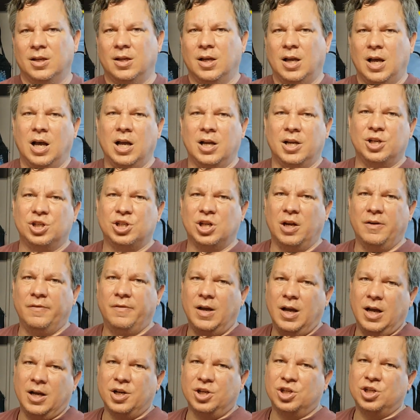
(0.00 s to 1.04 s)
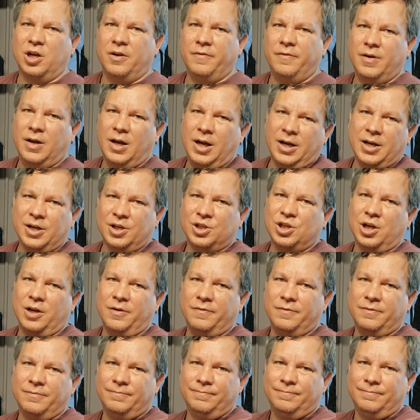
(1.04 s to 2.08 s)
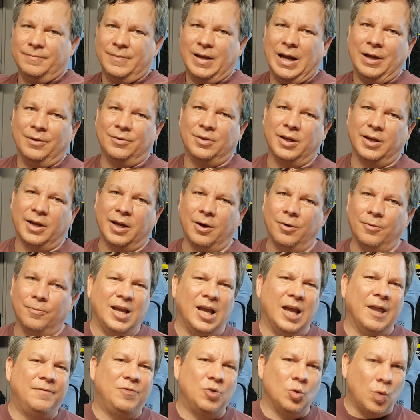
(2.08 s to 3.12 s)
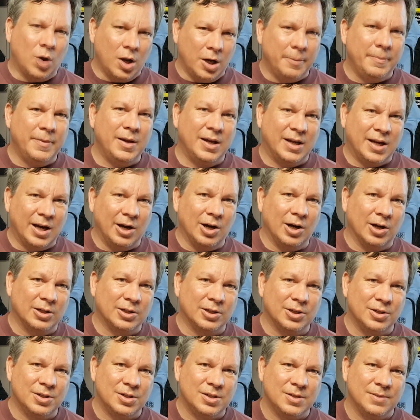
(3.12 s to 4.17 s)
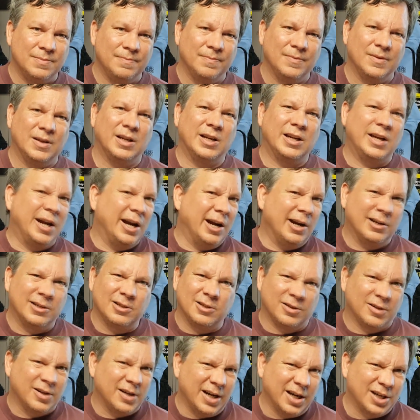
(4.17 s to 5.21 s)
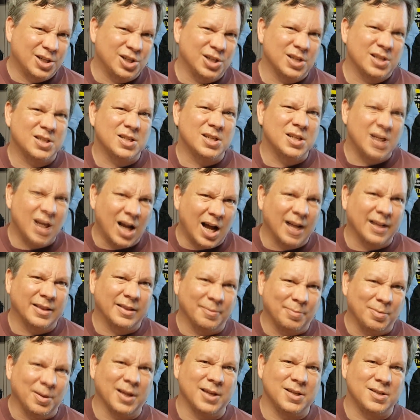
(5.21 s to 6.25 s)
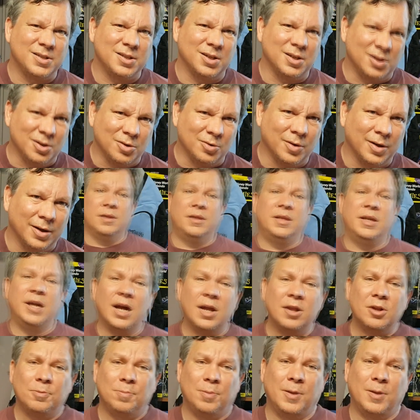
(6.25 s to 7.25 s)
hug and shove, hug and shove, hug and shove. out they go. If you want to meet characters, Character Connection is not the place to do it. The other